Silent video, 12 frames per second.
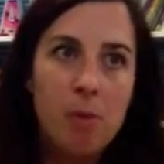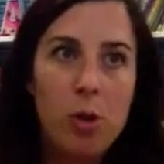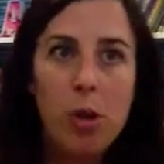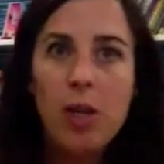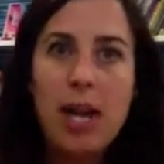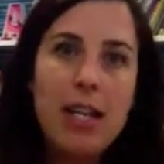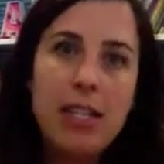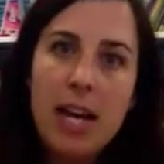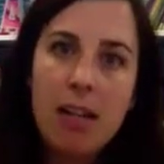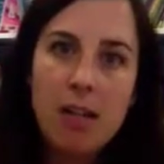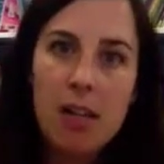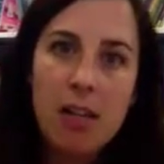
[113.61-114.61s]
good at
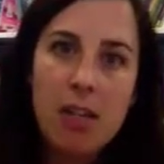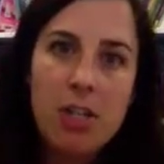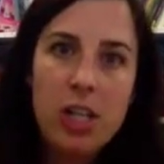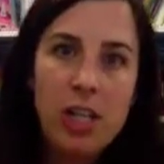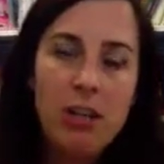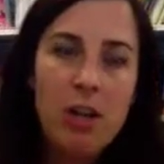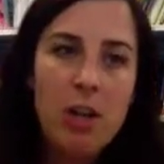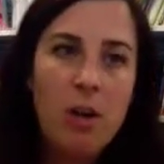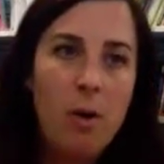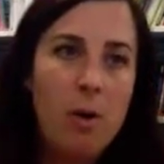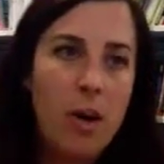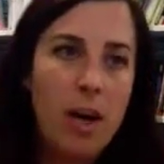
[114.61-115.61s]
technology,
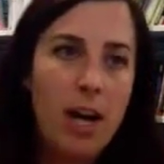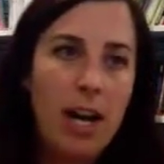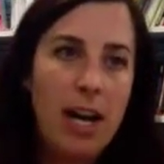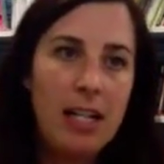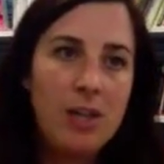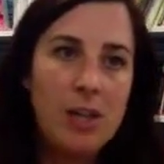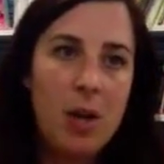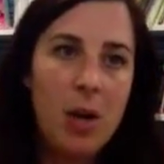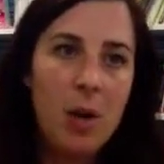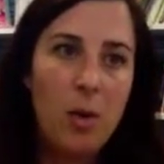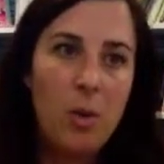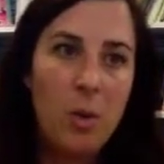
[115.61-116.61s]
and
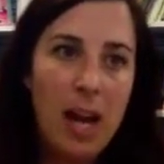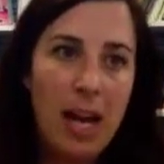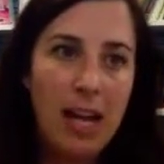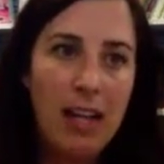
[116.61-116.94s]
so when